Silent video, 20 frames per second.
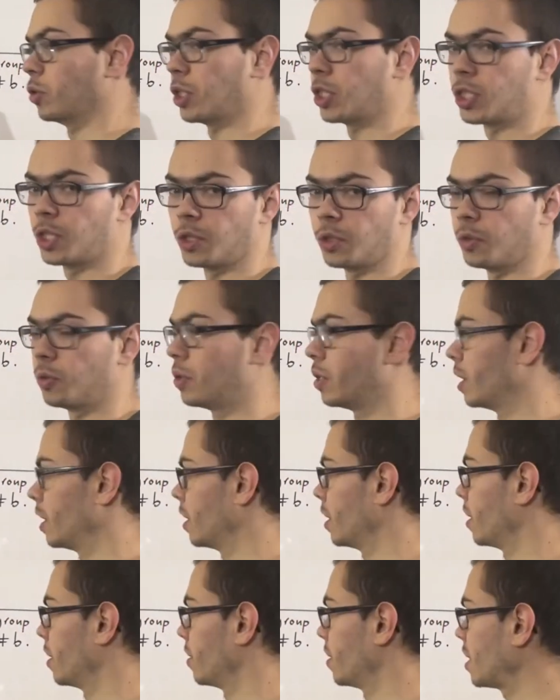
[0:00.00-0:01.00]
2,
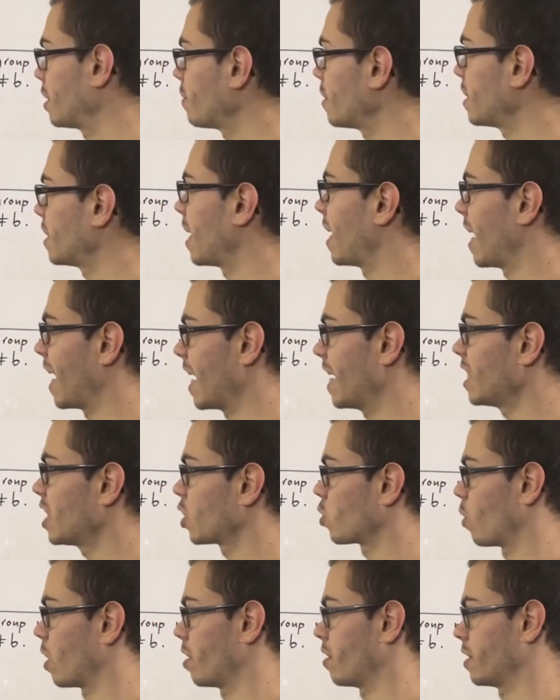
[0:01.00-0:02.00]
this means that A
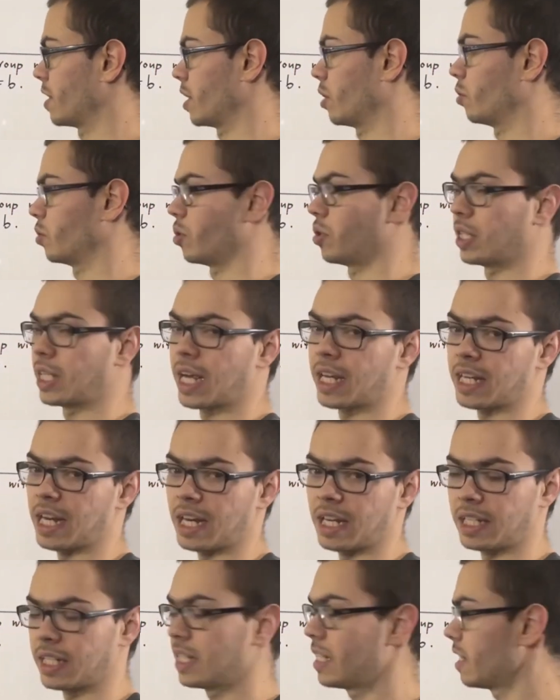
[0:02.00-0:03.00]
squared is equal to the
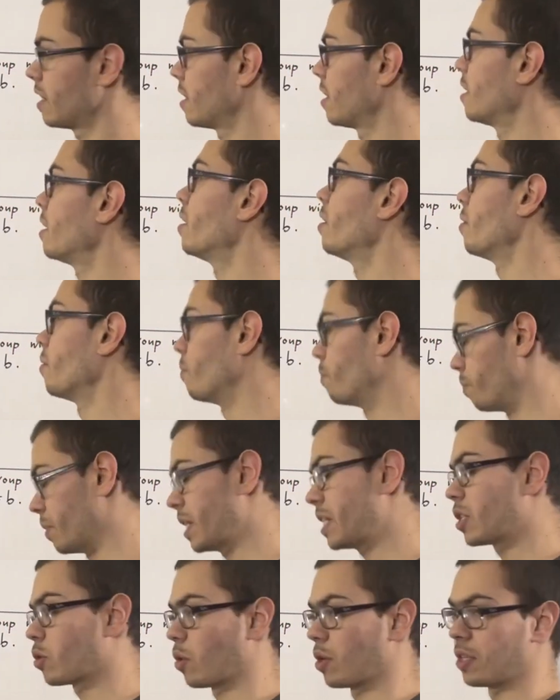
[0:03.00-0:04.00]
identity, B
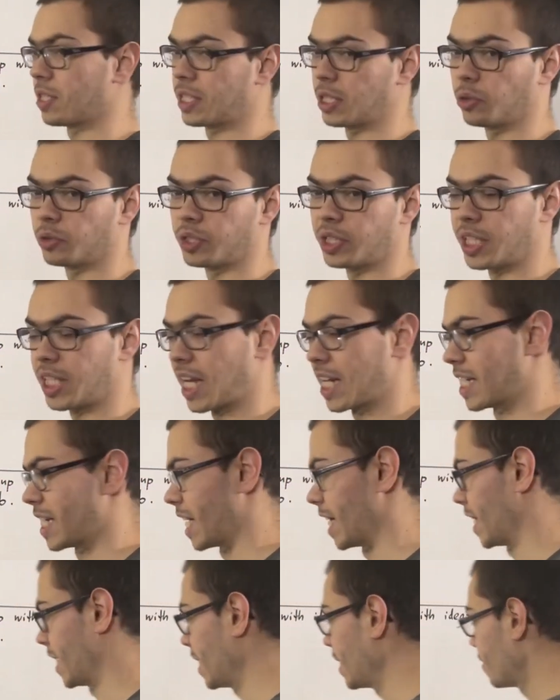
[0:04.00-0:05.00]
squared is equal to the
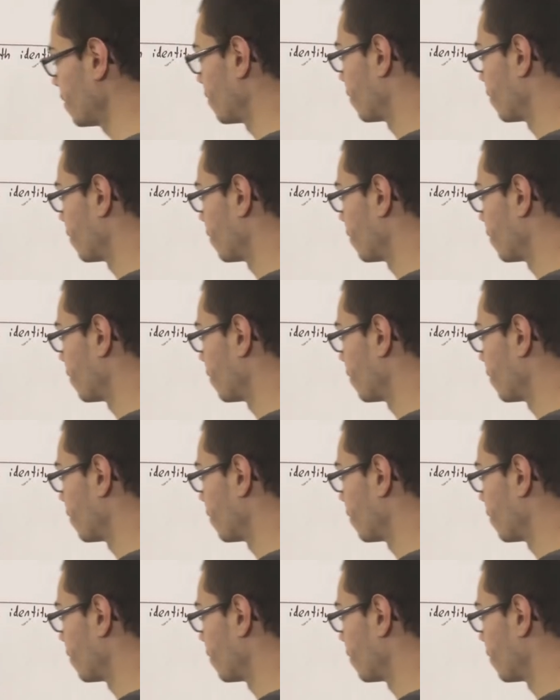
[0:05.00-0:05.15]
identity,